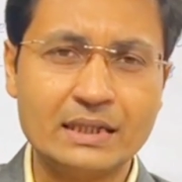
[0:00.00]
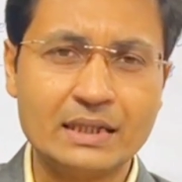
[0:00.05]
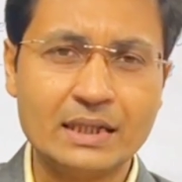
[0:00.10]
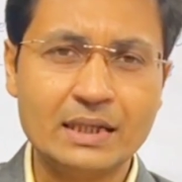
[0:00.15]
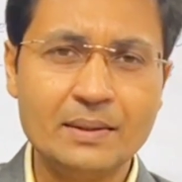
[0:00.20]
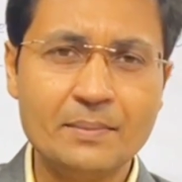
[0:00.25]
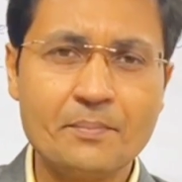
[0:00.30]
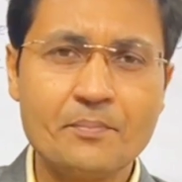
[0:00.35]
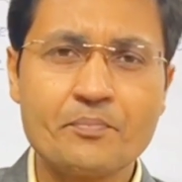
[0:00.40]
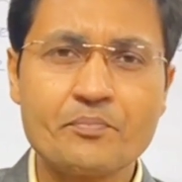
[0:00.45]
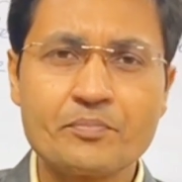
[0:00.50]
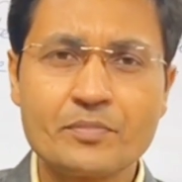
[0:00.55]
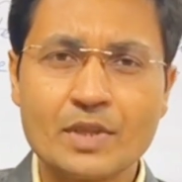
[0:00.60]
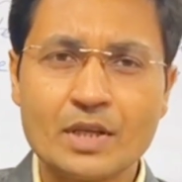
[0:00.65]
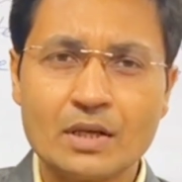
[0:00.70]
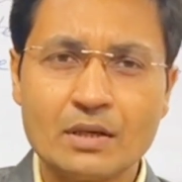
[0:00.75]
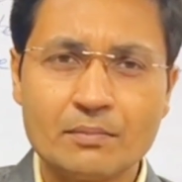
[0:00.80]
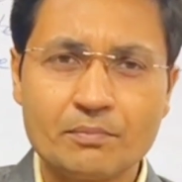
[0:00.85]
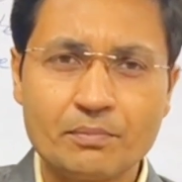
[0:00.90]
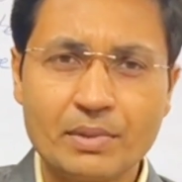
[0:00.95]
the
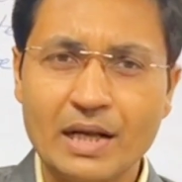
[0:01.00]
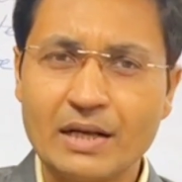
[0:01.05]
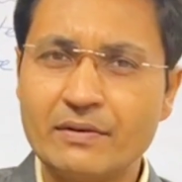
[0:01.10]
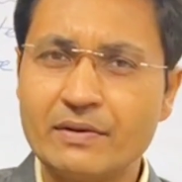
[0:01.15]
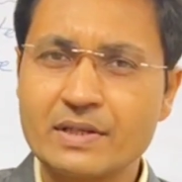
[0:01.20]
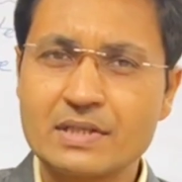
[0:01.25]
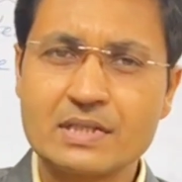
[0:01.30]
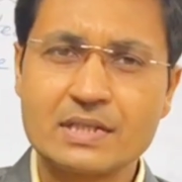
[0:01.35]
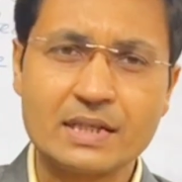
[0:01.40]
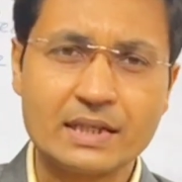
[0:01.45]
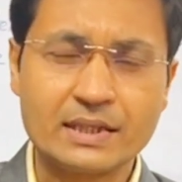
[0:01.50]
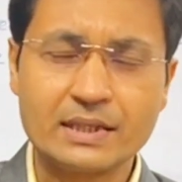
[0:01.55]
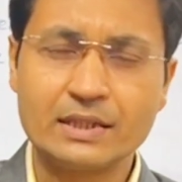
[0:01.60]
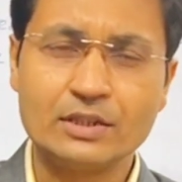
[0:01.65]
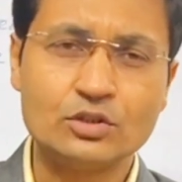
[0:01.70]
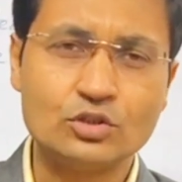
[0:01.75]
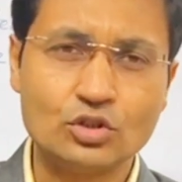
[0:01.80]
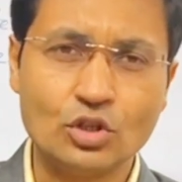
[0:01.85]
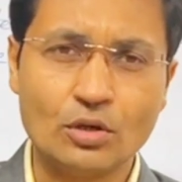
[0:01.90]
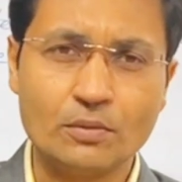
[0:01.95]
private sector
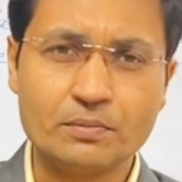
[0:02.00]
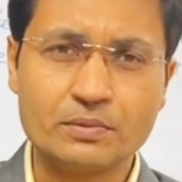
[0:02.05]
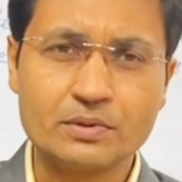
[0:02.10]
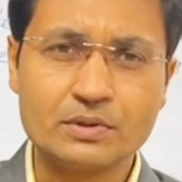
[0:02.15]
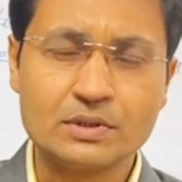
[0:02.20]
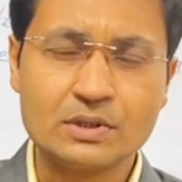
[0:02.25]
jobs.